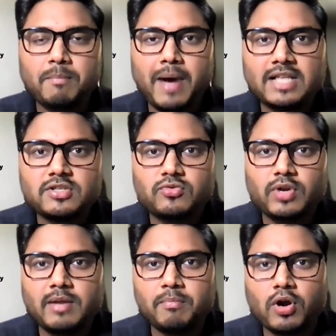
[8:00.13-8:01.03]
match is
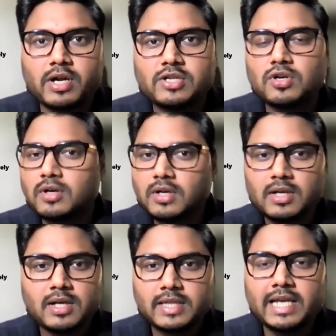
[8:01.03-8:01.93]
really important. So
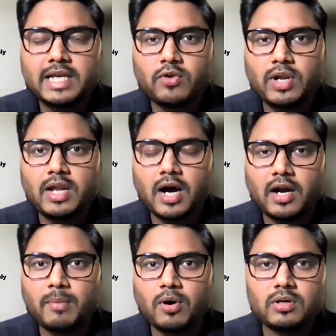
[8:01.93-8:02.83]
thinking really hard
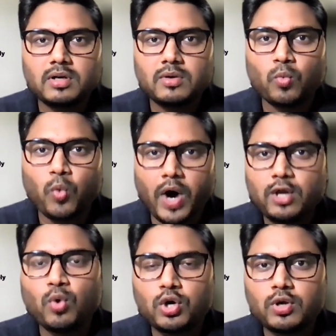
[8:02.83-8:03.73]
about why
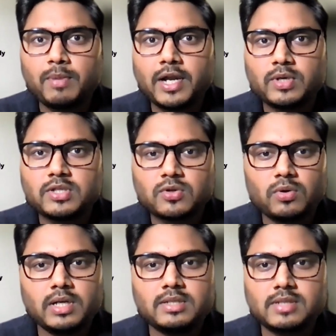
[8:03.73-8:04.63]
you want to apply to a
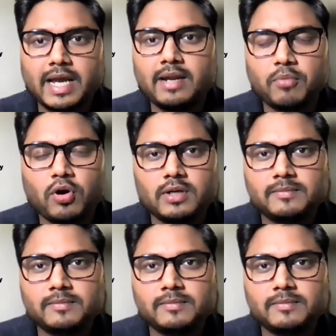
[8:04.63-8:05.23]
school is again important.